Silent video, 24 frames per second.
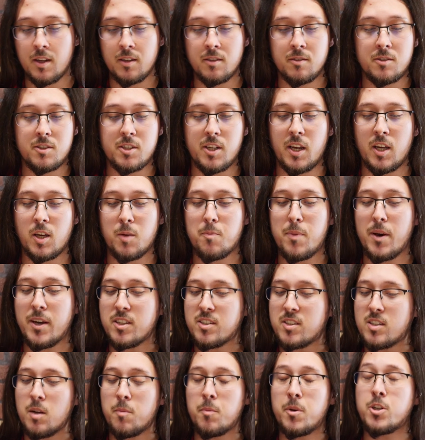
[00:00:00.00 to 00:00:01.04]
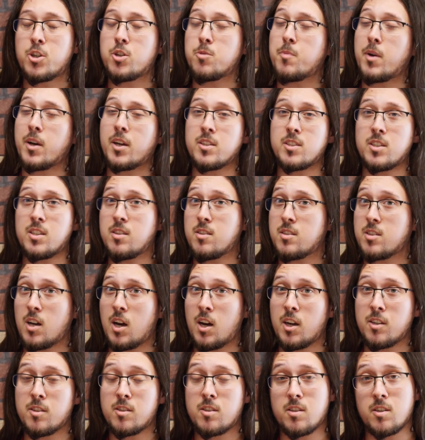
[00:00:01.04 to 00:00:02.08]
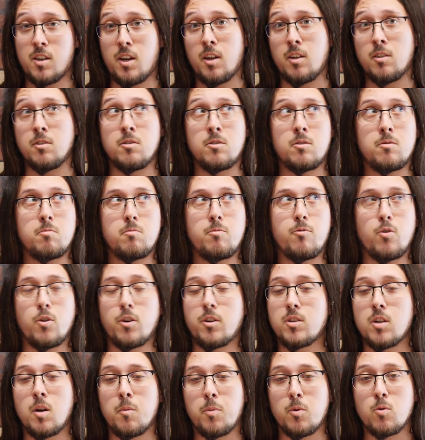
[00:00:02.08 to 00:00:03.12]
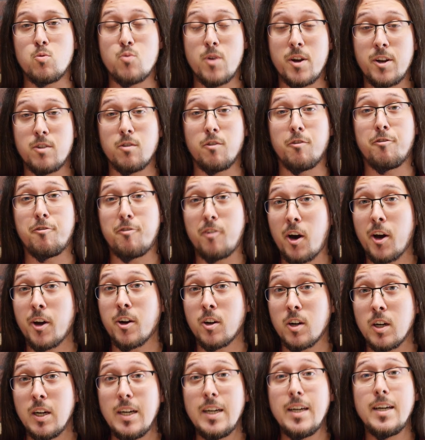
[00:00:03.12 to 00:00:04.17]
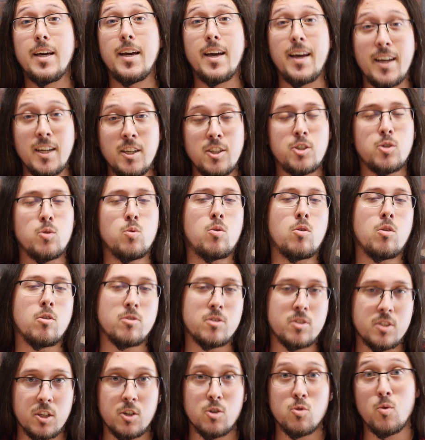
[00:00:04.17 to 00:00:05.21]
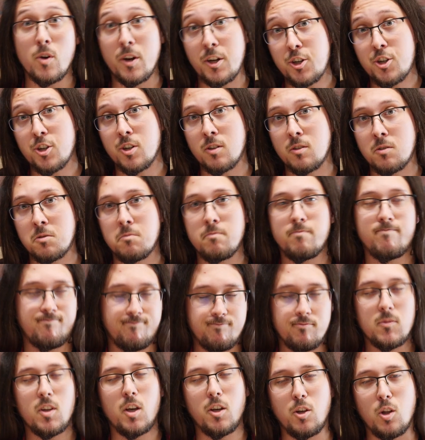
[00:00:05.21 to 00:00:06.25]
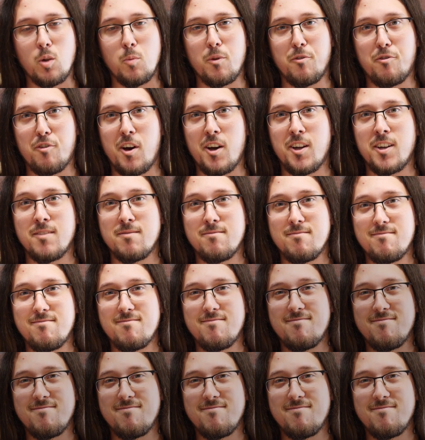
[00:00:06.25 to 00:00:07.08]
then take base damage, magazine size, and, for example, rate of fire into consideration, and you'll be fine.